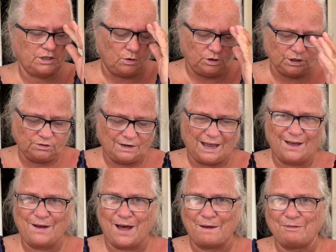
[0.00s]
also
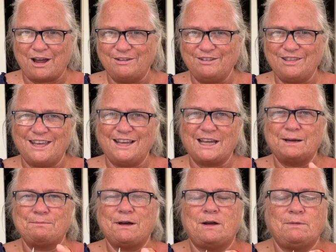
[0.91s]
now I'm kind of thinking
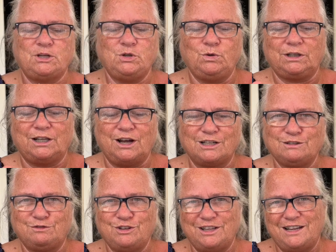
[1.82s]
about my new class
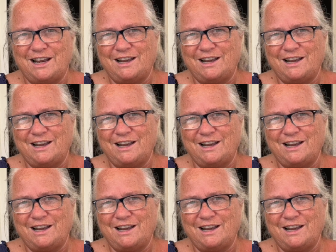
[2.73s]
for the